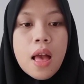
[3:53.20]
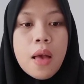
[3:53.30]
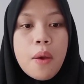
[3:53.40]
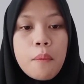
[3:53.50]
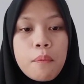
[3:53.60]

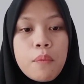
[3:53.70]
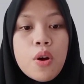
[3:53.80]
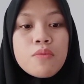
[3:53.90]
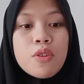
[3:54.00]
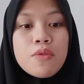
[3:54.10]
Bound
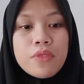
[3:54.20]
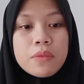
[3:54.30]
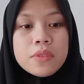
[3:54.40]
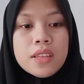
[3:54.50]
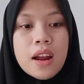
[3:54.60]

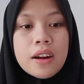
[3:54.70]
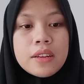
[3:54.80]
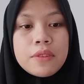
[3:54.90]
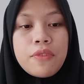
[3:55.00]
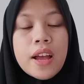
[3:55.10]
morphemes are
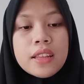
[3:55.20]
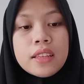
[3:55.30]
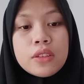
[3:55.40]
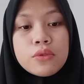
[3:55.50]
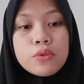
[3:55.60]
divided
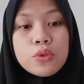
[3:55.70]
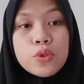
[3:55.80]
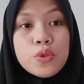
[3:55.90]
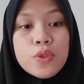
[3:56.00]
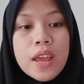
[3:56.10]
into
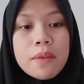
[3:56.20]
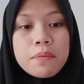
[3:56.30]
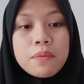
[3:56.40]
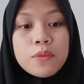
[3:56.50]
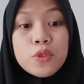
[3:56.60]

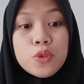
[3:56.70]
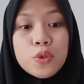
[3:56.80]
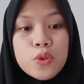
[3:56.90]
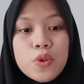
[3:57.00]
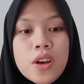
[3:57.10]

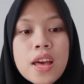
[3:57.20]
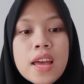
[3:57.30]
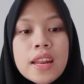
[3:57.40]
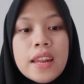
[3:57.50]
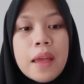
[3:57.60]
two,
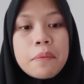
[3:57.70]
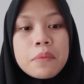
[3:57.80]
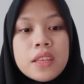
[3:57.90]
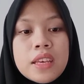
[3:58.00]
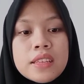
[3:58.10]

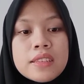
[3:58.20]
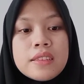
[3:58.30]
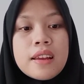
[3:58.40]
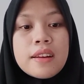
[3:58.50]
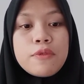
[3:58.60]
namely is
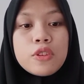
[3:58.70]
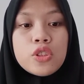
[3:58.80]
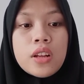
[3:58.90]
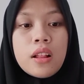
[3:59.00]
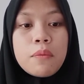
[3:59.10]

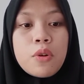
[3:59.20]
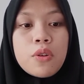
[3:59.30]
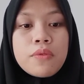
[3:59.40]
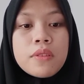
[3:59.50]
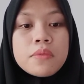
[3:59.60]
derivational
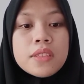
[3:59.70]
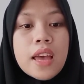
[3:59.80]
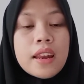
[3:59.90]
morphemes and